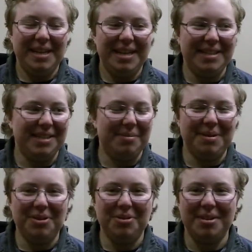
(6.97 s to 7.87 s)
It is a little bit
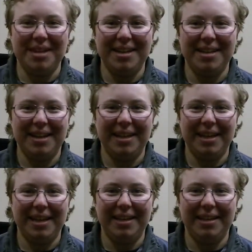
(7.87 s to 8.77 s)
interesting. I
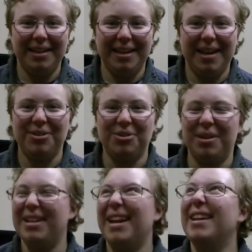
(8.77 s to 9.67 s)
like it. I also
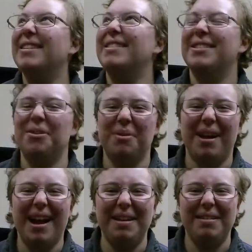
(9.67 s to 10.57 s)
tried to get it so where I
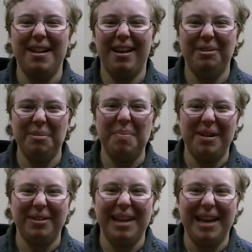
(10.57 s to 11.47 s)
had a little bit
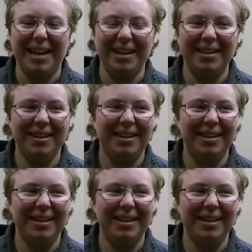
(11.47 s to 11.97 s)
better lighting,